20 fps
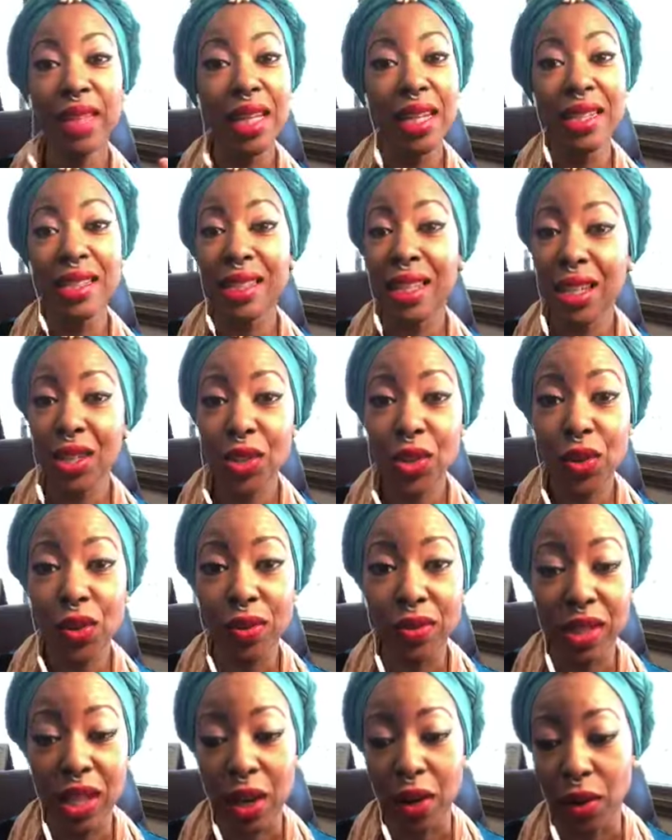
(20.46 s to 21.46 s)
a teacher
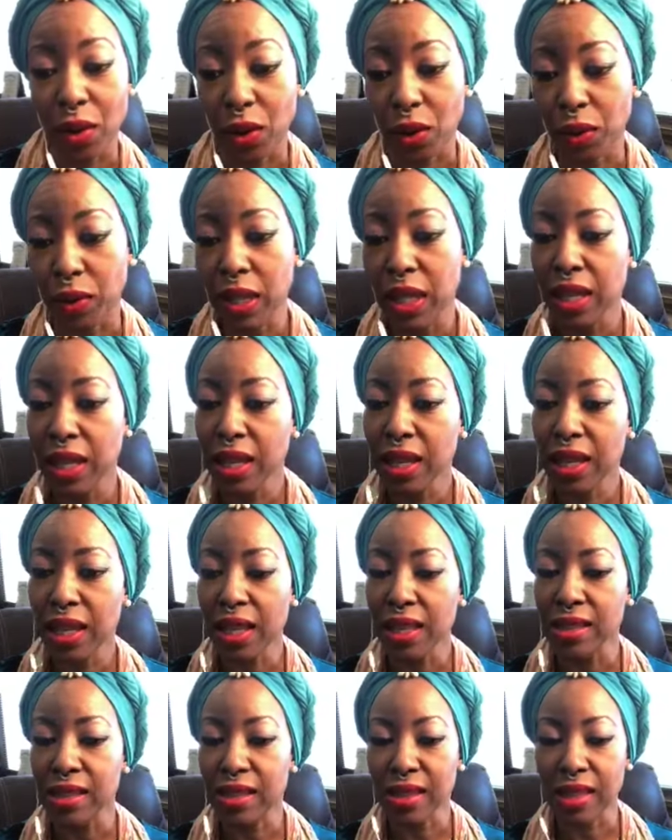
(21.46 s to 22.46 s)
of tarot
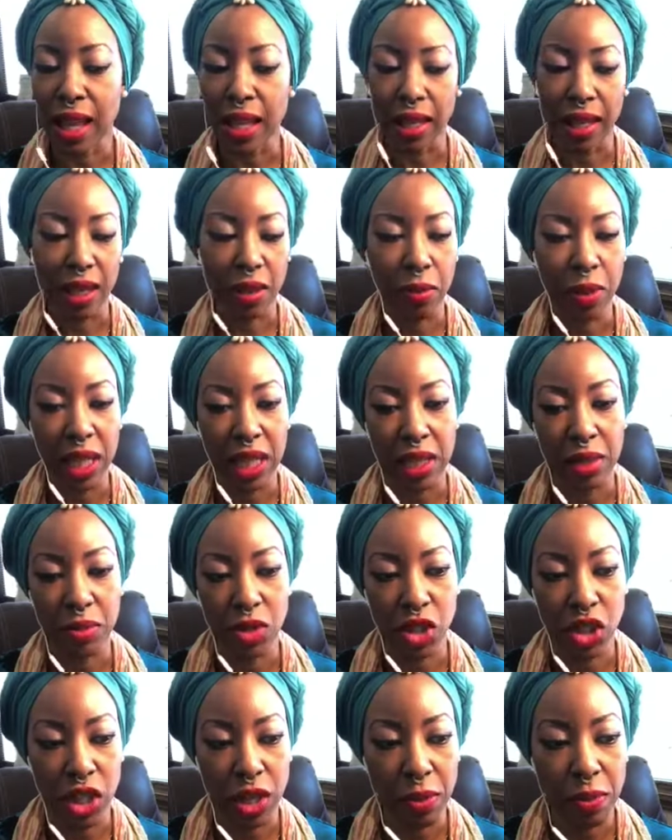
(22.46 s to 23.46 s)
and psychic
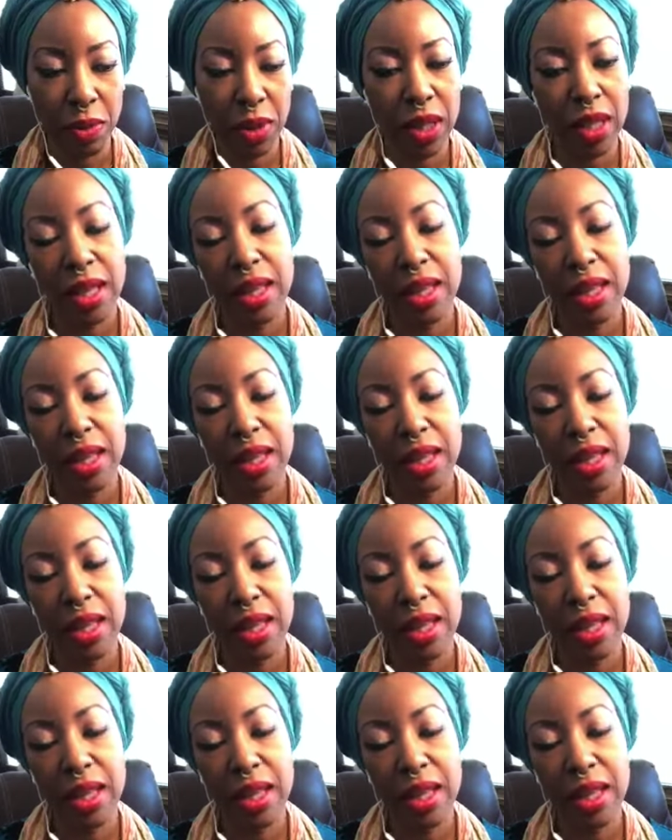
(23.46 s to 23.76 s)
mediumship.